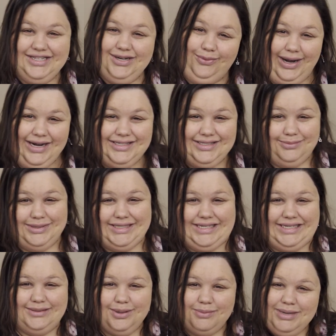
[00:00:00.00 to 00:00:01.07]
to write some
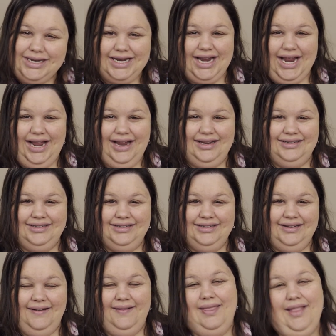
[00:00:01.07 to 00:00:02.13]
Z's with me today?
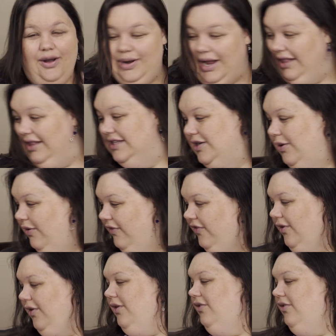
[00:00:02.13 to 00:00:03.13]
Okay, let's go over our